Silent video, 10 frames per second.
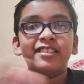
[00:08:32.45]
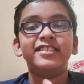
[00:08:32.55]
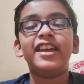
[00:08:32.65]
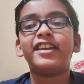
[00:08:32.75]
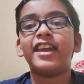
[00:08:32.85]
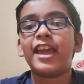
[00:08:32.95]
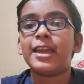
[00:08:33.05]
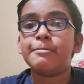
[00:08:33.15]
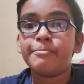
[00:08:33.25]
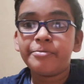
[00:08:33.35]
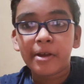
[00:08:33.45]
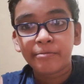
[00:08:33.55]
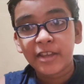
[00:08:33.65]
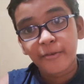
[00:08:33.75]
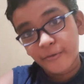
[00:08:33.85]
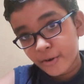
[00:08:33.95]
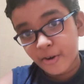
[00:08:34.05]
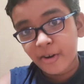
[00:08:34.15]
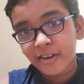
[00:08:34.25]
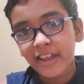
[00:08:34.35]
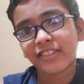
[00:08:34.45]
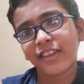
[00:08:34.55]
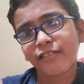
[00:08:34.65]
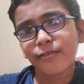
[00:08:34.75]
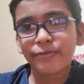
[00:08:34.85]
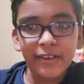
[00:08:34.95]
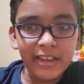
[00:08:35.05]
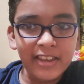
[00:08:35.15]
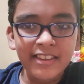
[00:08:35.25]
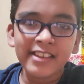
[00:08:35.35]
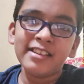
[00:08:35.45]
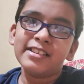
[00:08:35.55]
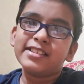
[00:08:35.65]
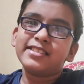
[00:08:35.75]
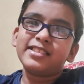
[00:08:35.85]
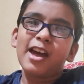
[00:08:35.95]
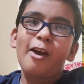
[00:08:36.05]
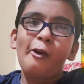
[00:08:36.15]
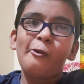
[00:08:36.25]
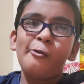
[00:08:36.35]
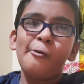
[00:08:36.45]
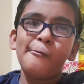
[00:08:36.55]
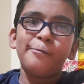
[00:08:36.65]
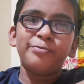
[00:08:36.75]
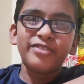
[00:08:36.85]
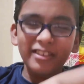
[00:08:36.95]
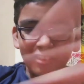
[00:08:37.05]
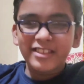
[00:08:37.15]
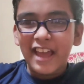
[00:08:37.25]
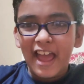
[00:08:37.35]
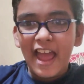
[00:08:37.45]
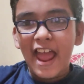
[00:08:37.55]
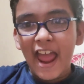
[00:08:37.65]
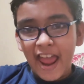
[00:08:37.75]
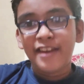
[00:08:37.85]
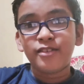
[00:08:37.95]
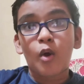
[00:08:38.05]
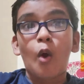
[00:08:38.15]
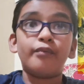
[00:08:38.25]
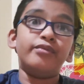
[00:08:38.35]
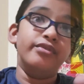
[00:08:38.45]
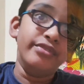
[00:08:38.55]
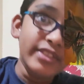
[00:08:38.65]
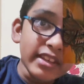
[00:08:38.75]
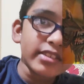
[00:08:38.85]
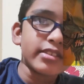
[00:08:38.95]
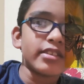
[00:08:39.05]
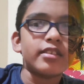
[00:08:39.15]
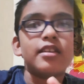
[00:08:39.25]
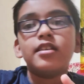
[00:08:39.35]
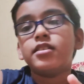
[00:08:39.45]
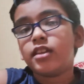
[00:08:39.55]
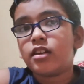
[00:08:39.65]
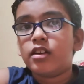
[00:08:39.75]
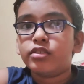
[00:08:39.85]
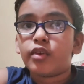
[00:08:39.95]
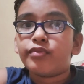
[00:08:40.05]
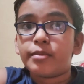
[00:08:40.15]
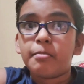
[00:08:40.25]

They came from their work and they were free. So this is the end of this, The Curse of the